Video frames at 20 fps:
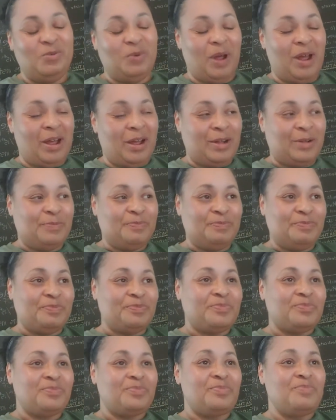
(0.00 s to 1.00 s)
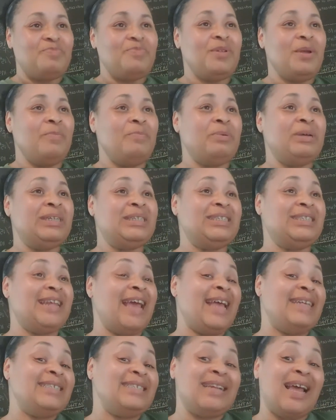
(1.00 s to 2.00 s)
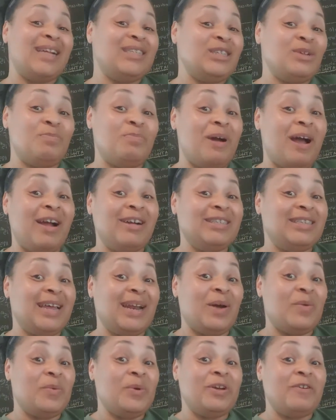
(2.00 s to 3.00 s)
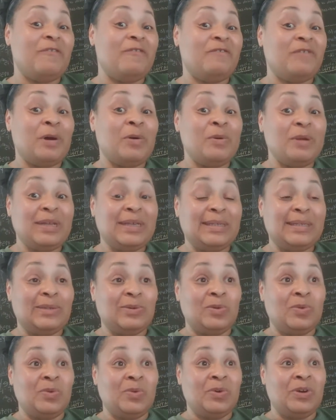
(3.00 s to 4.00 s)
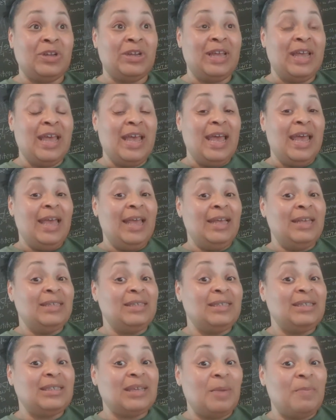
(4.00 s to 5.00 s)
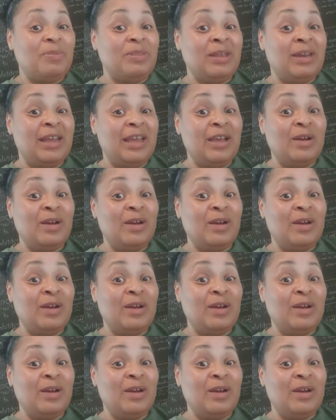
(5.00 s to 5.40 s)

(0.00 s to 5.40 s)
Um, but that's not the part that I want to focus on. It's something